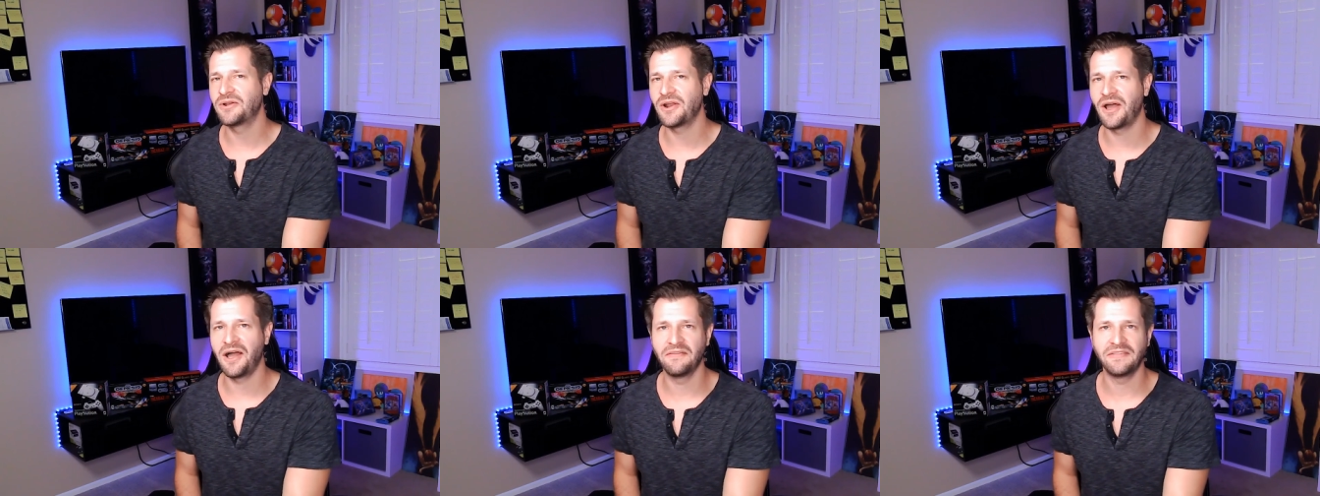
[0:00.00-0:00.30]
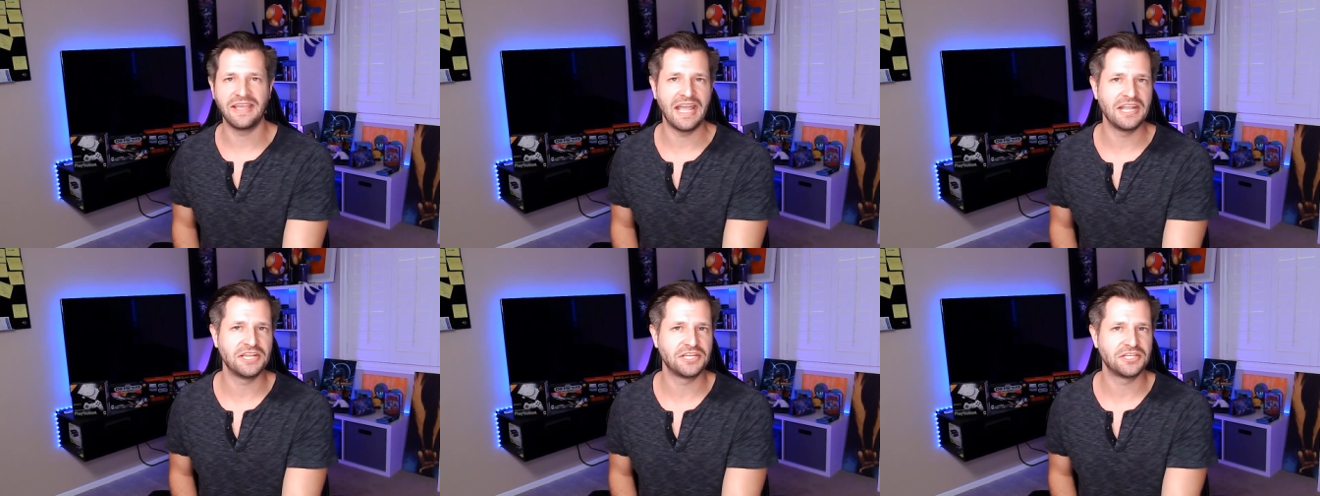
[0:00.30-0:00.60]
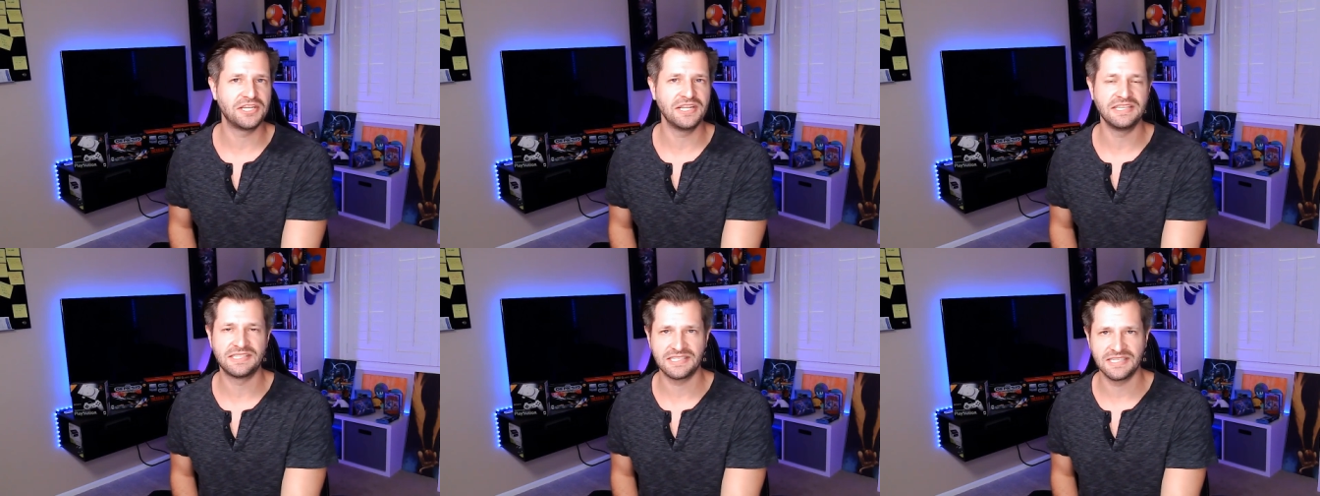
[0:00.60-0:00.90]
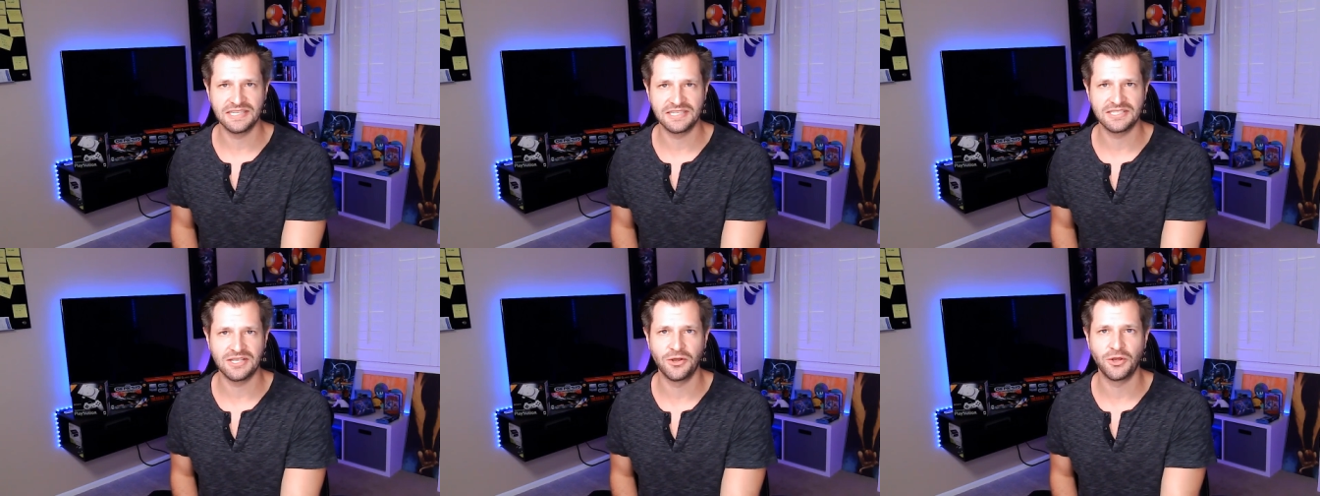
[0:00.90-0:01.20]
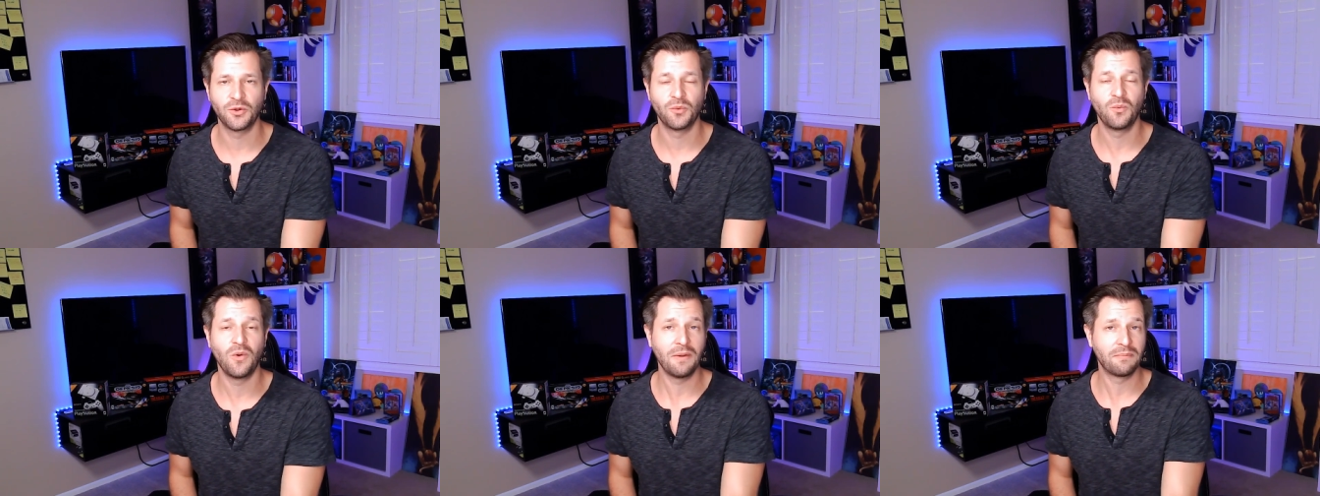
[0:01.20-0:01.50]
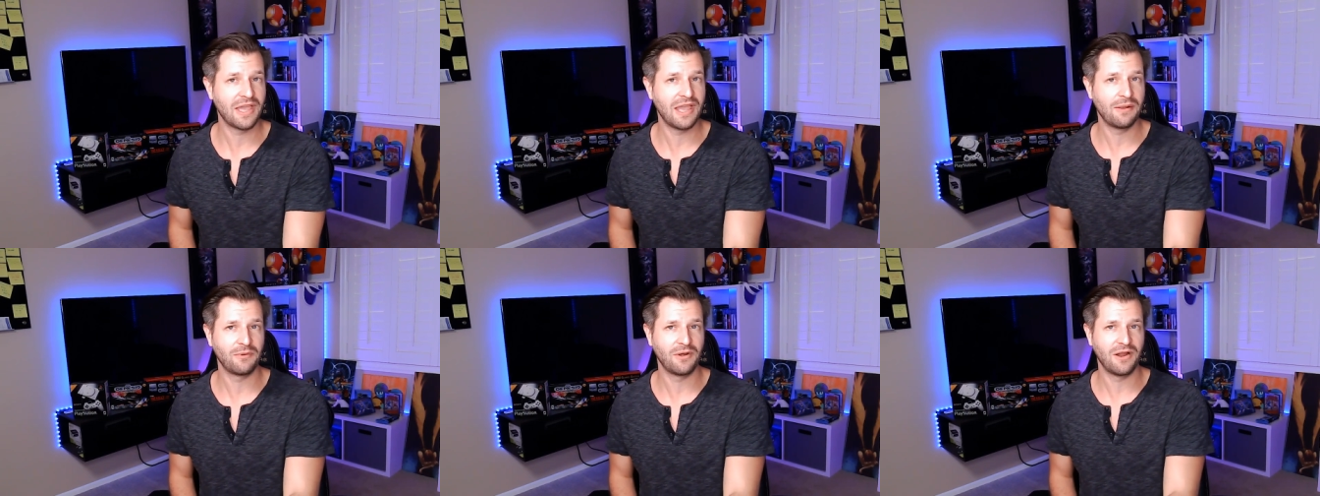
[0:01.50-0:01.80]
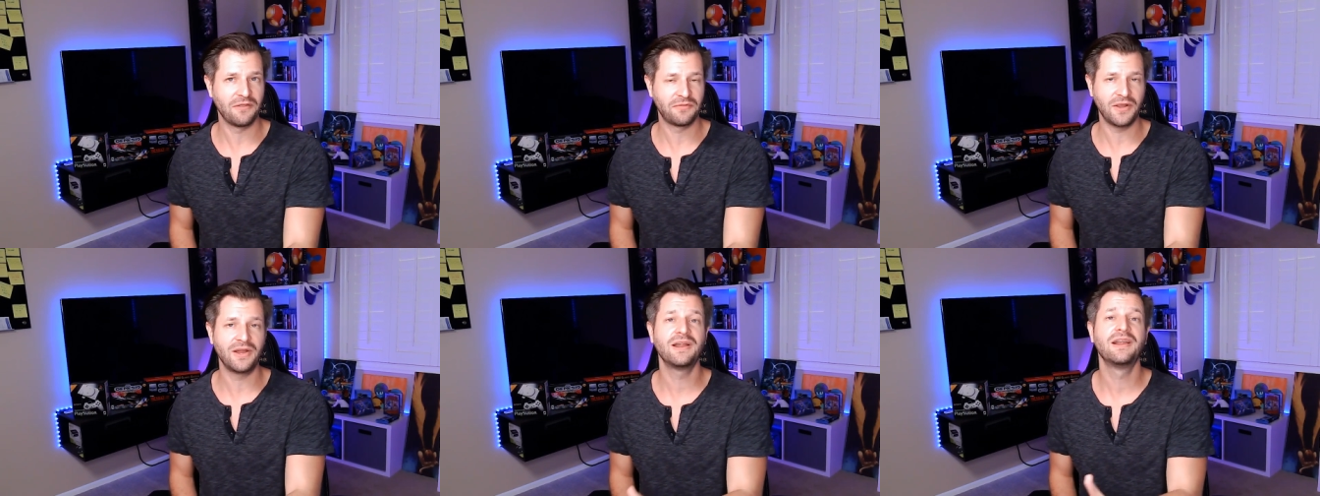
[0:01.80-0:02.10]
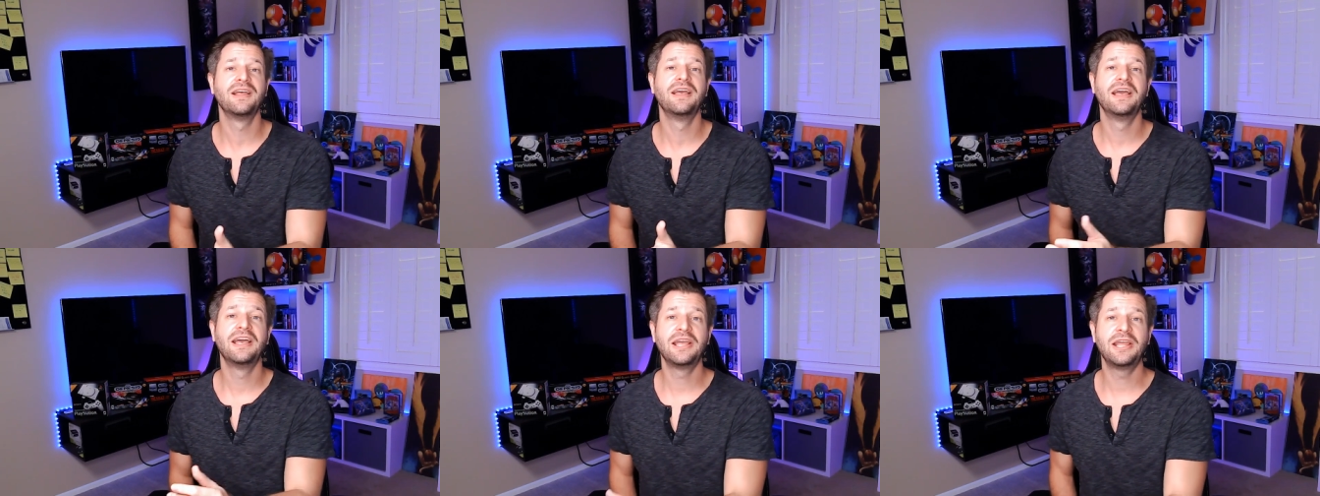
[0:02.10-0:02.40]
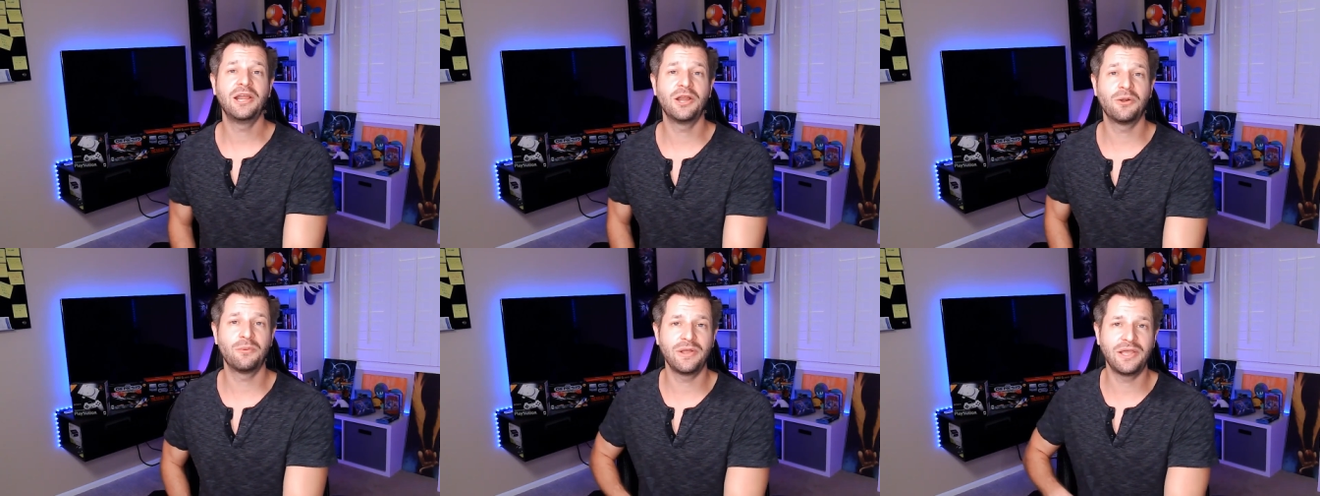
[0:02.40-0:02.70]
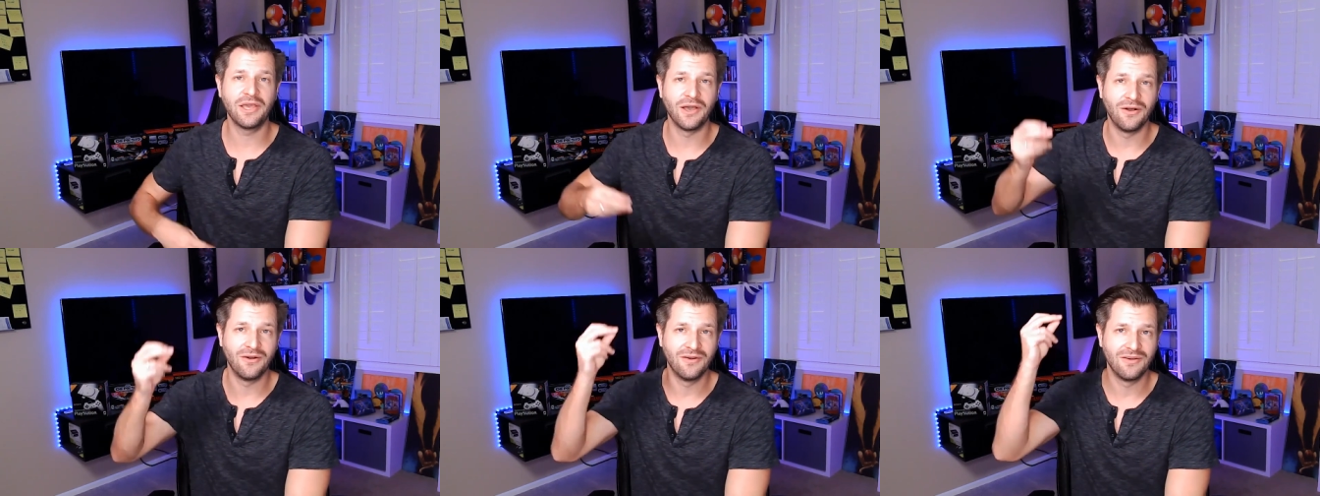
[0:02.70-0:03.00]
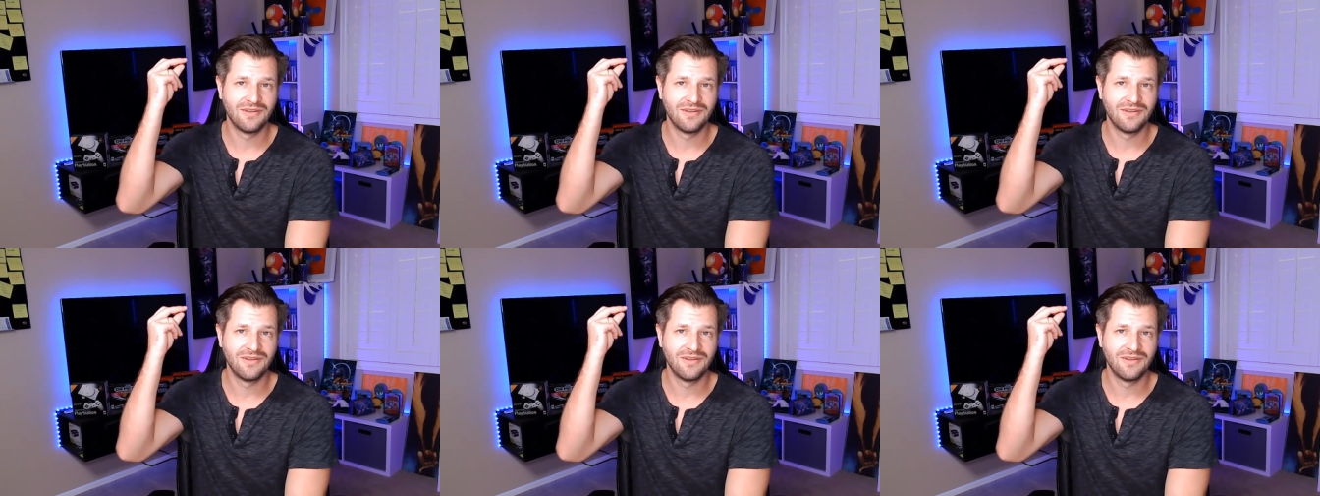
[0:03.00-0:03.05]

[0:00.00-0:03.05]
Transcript: on the HD600 webcam out there, here we go.